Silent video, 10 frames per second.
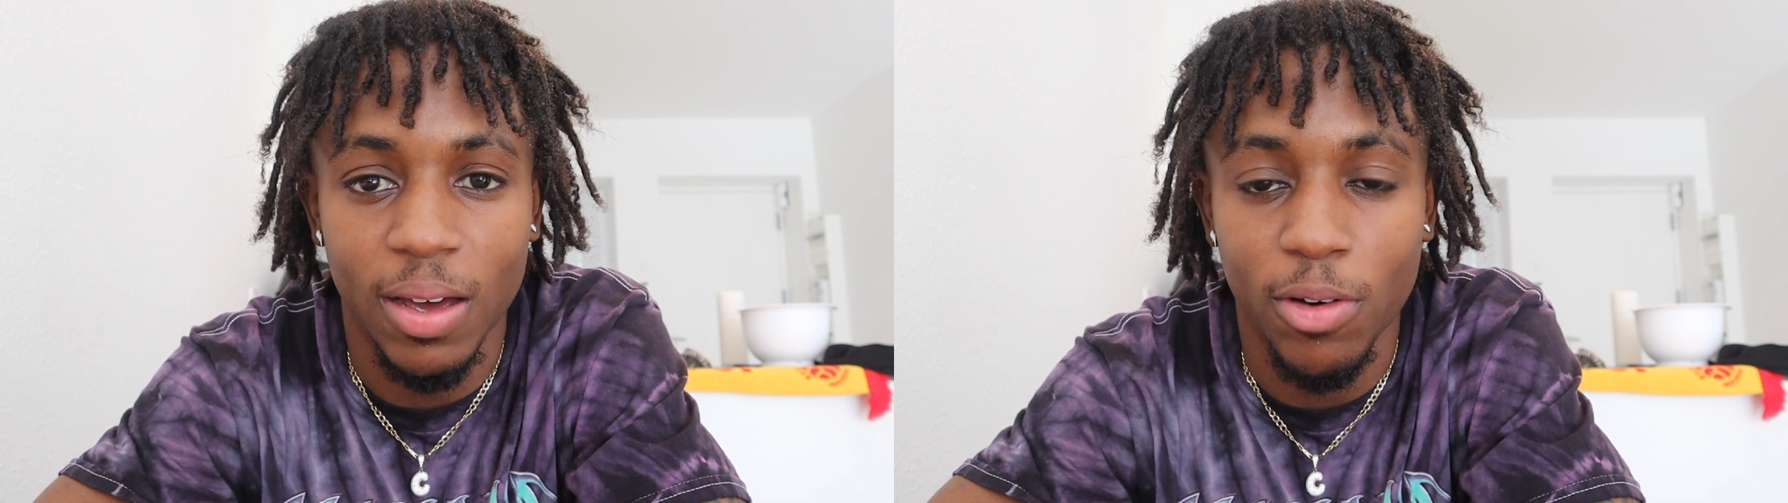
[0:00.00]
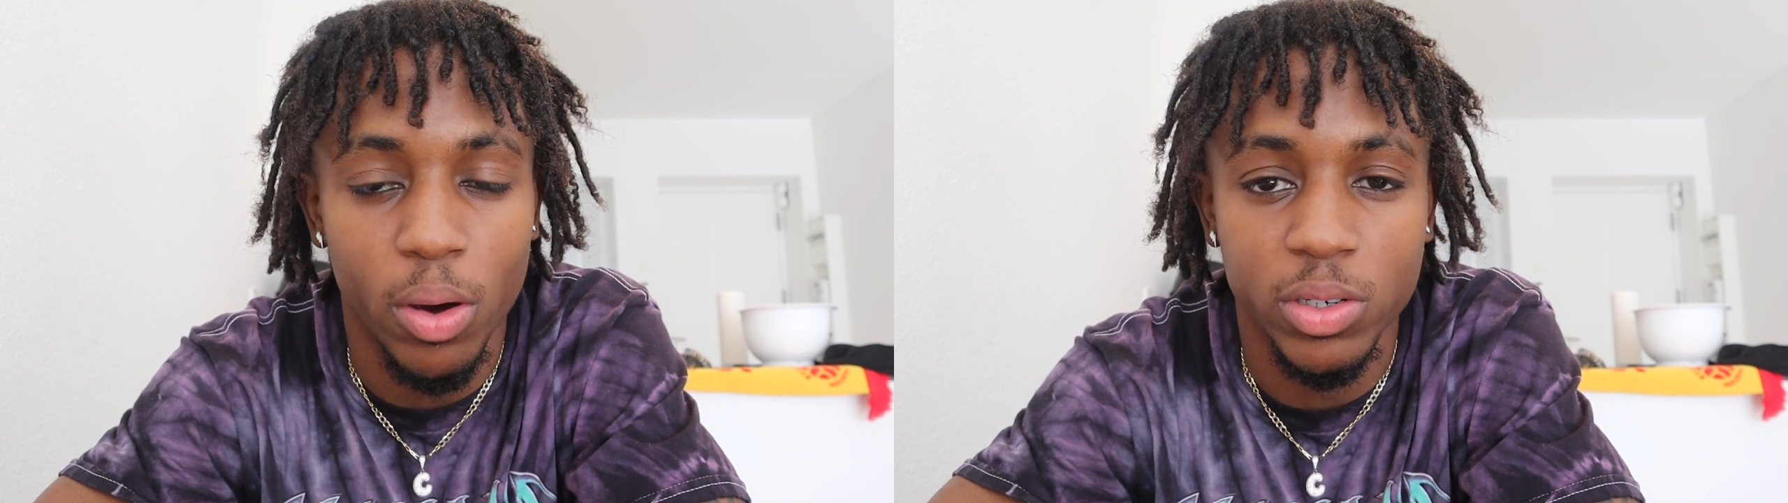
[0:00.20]

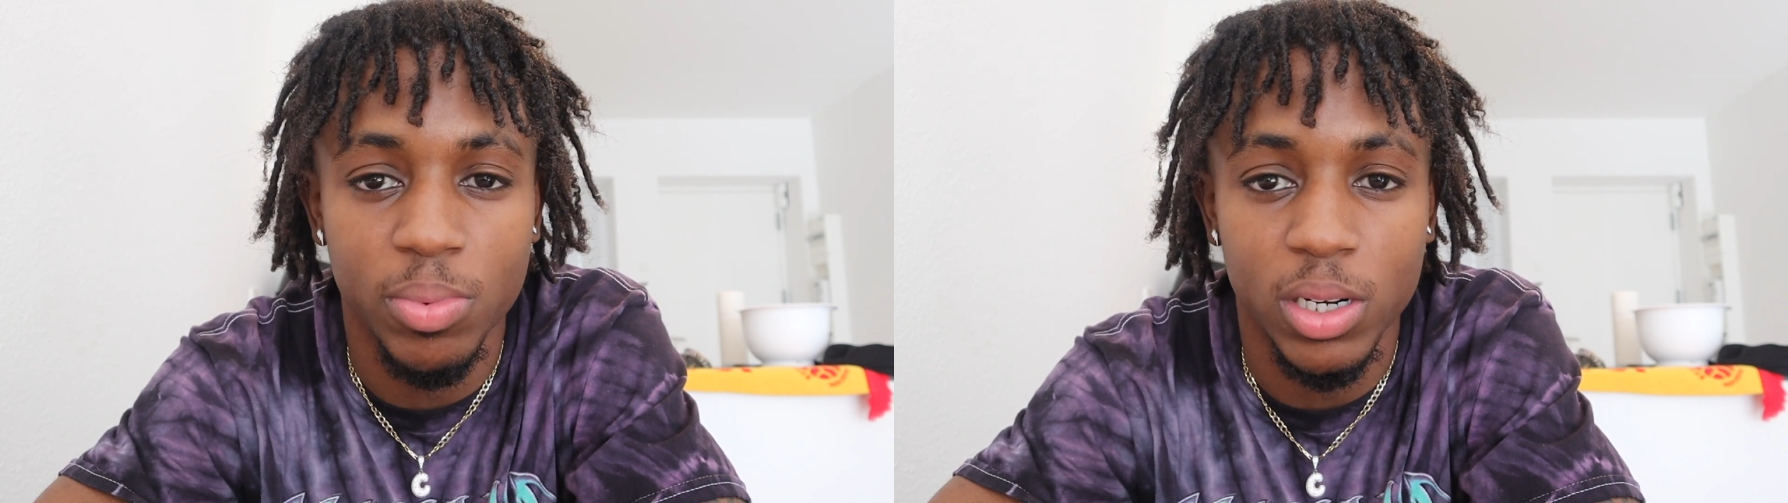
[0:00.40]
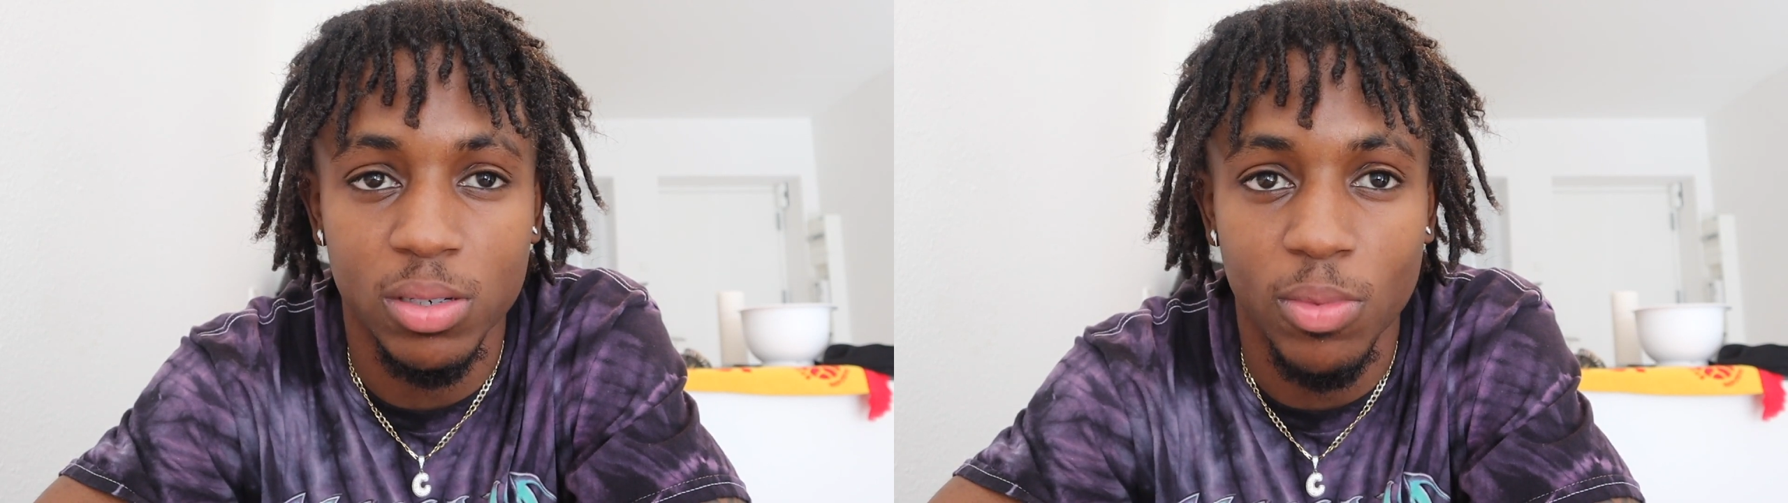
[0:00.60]
I've always
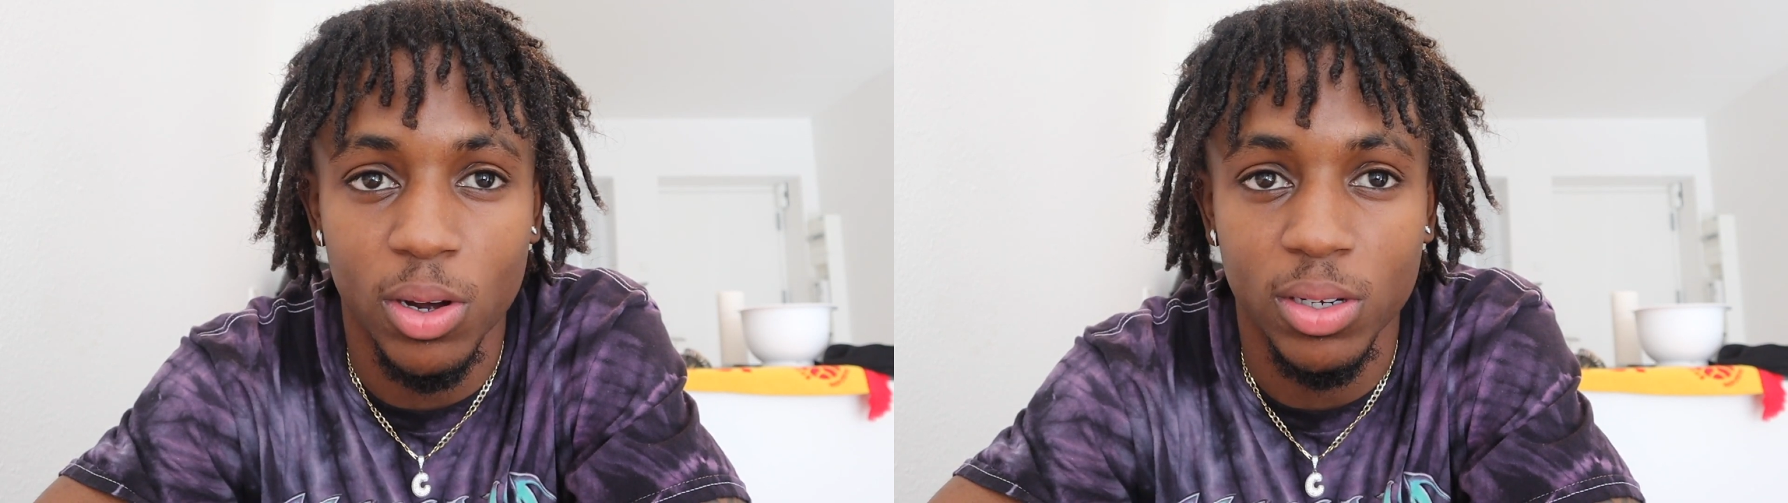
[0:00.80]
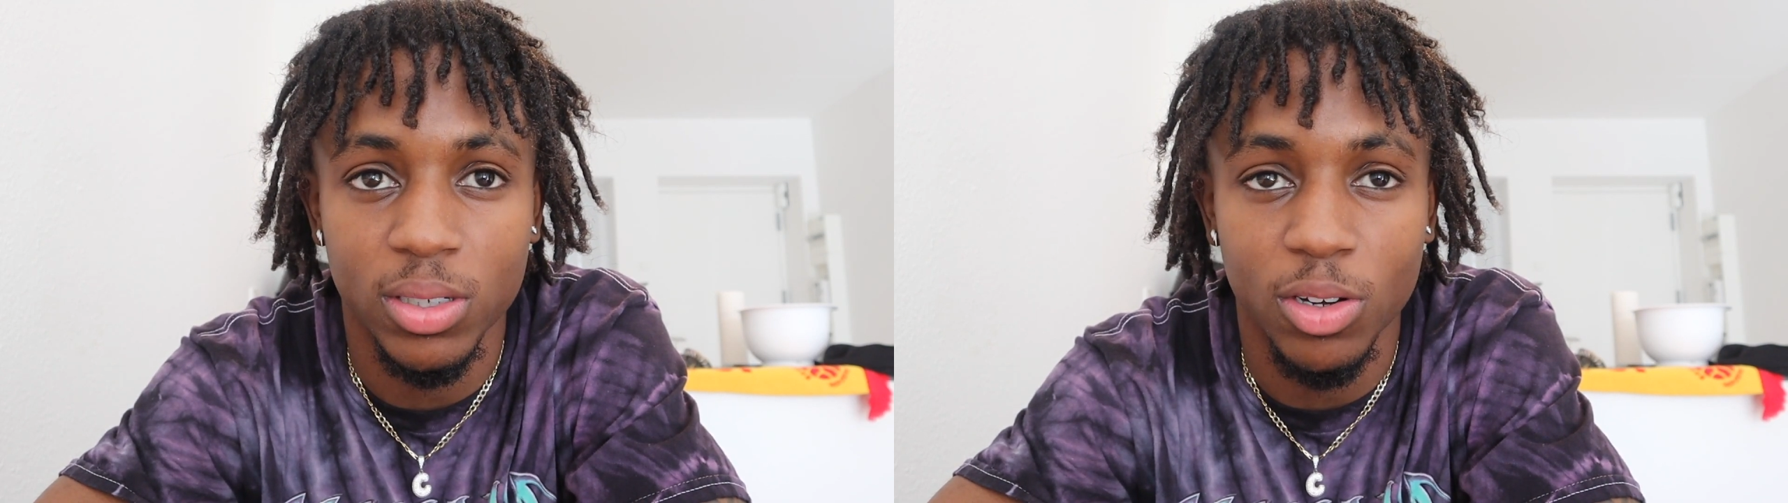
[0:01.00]
been the
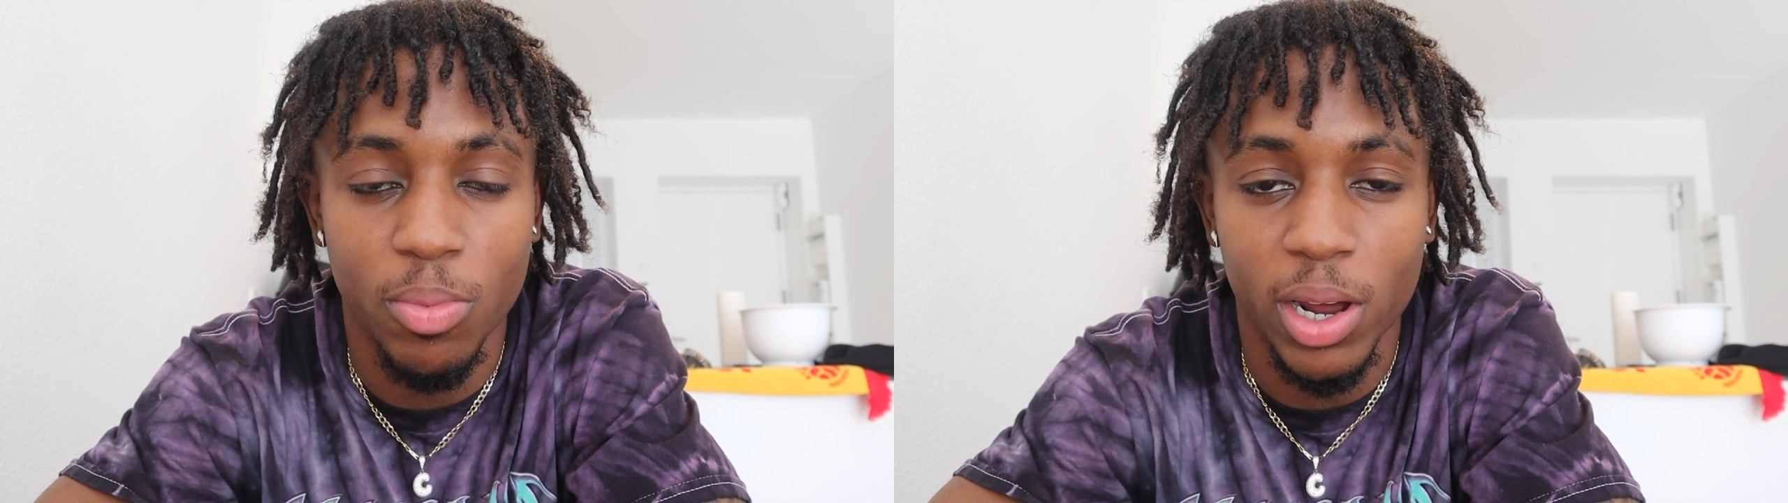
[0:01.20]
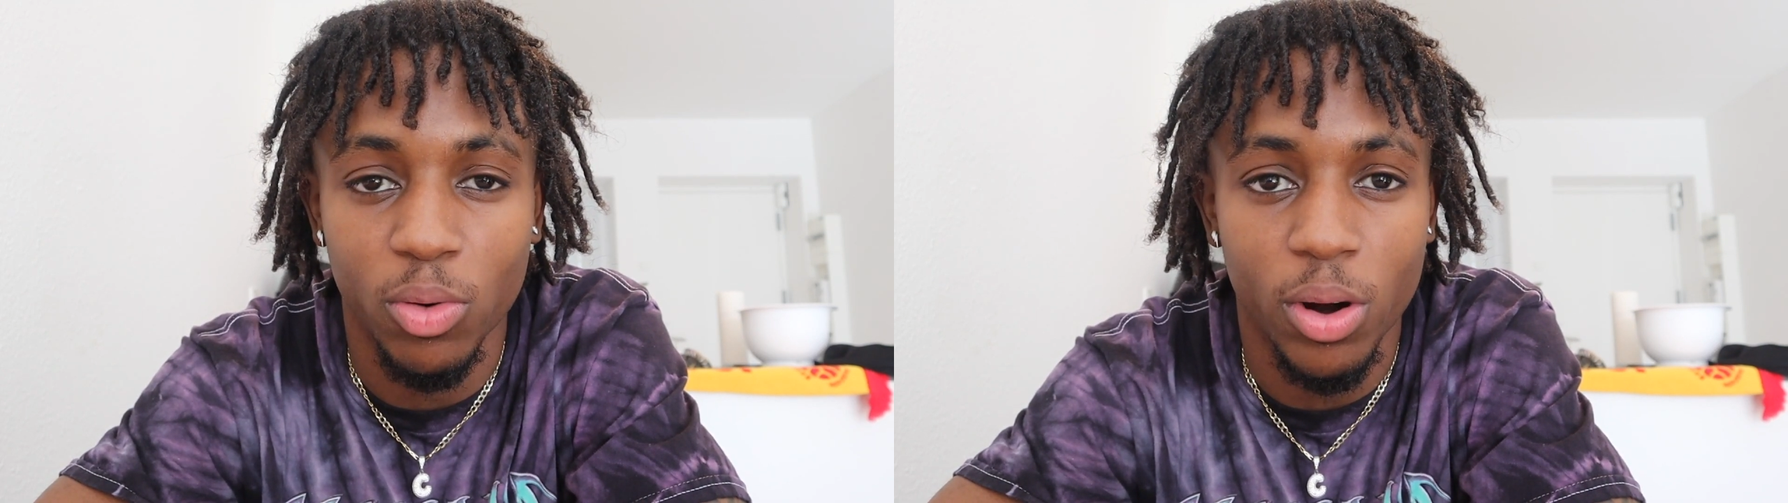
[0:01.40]
smallest, no
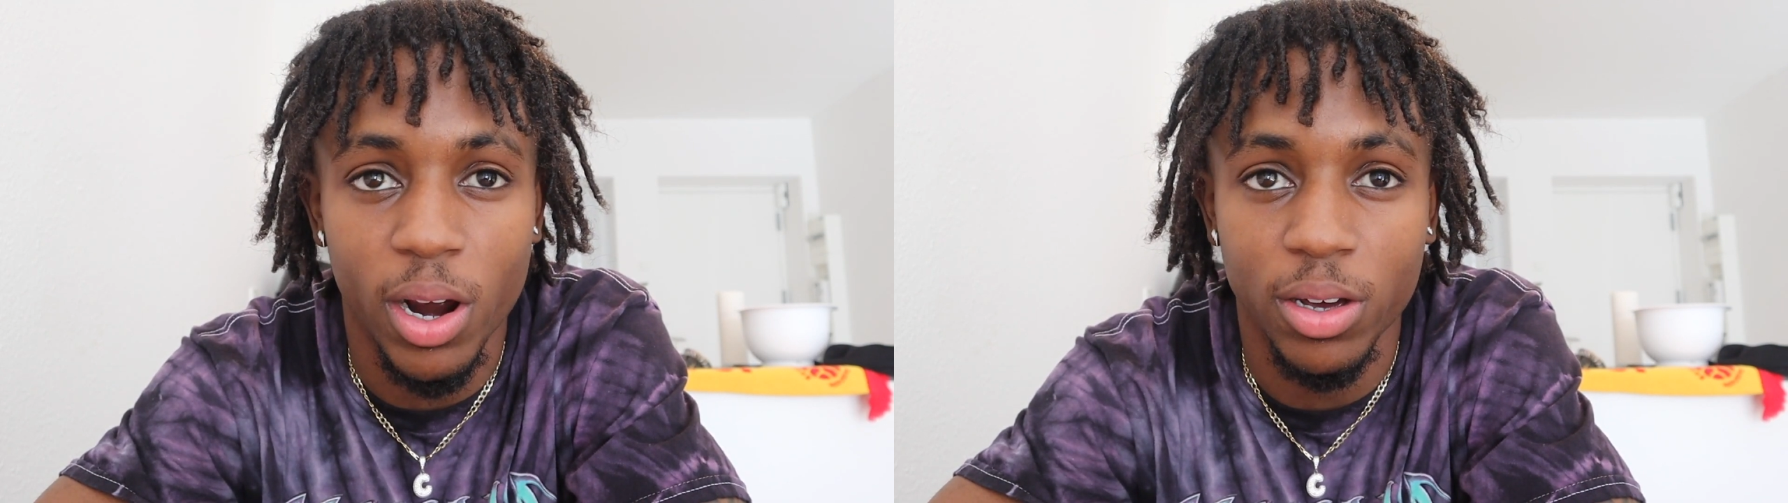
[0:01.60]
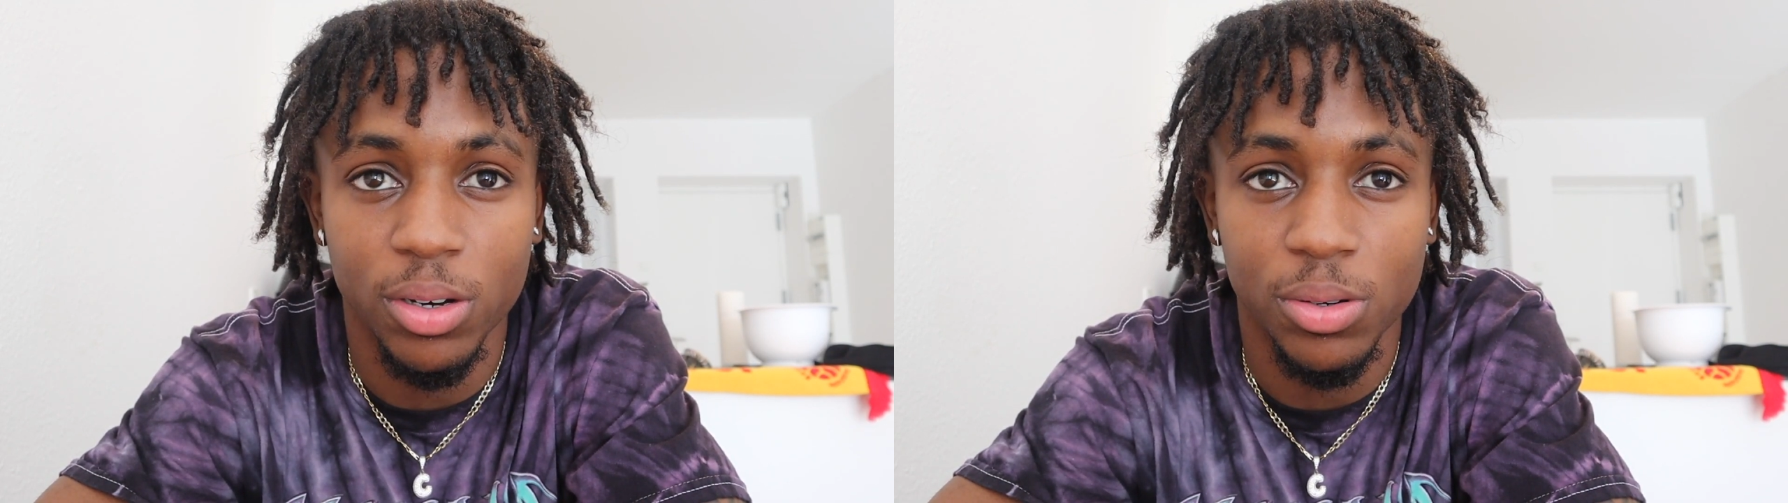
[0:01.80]
matter where
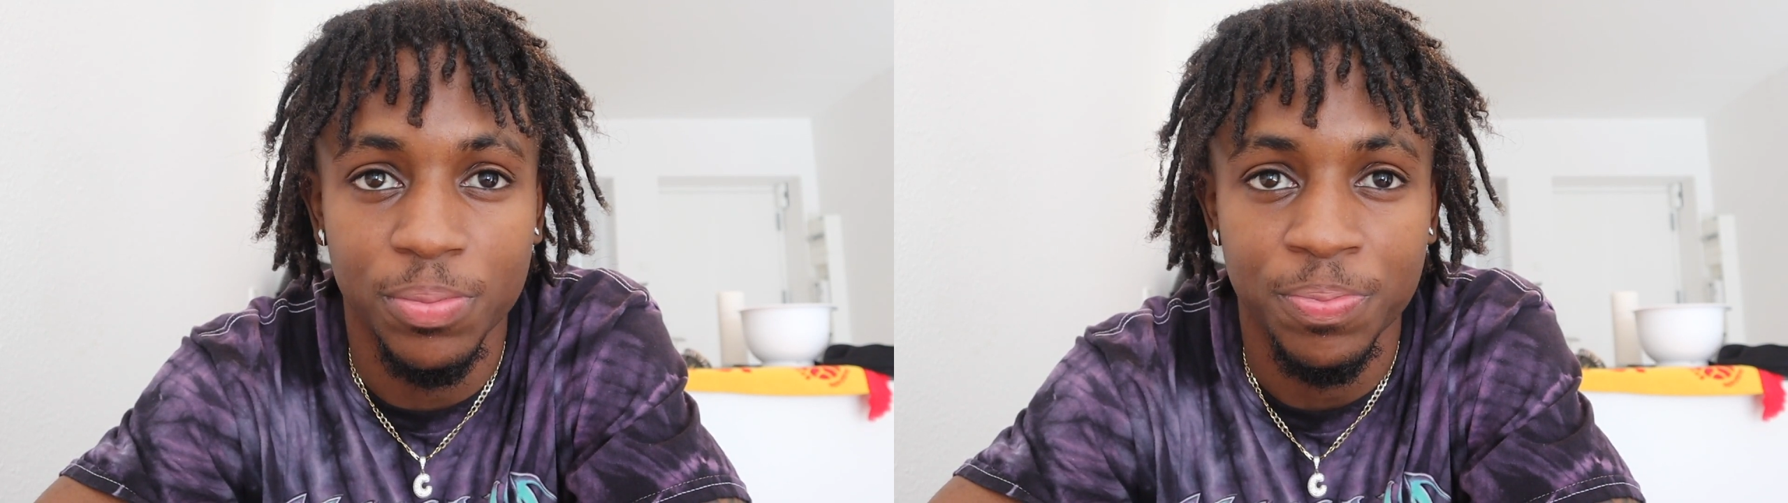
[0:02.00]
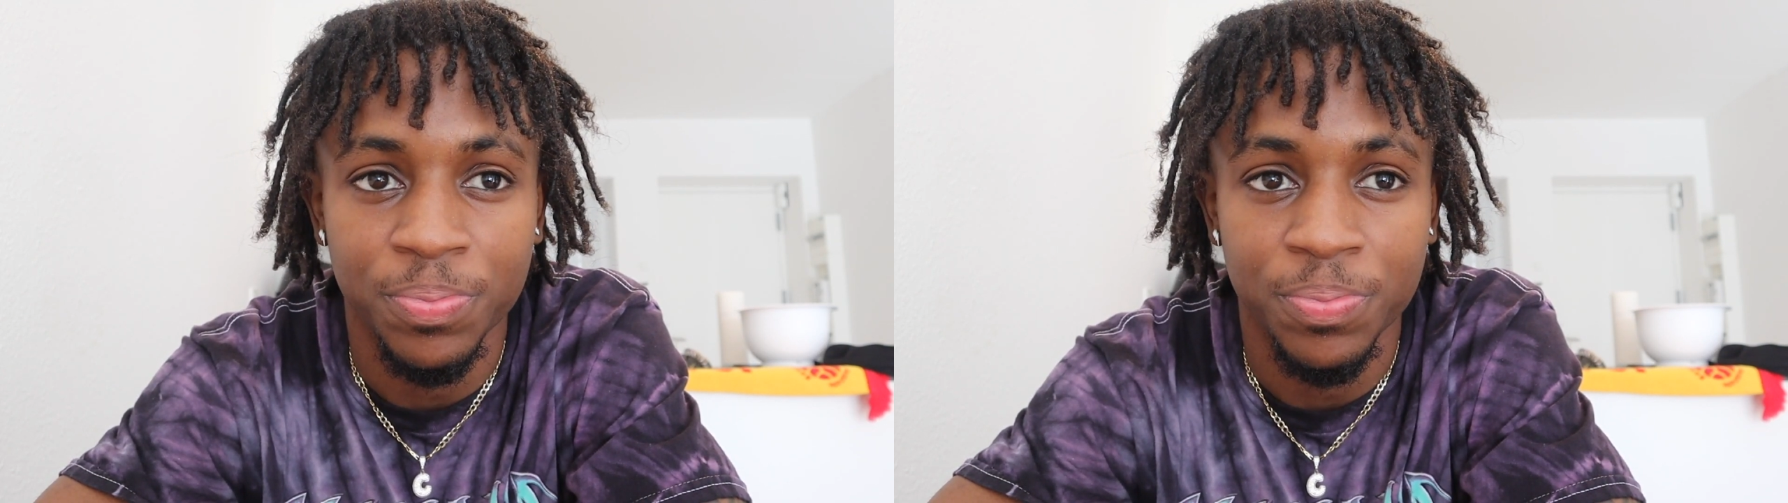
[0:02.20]
I go.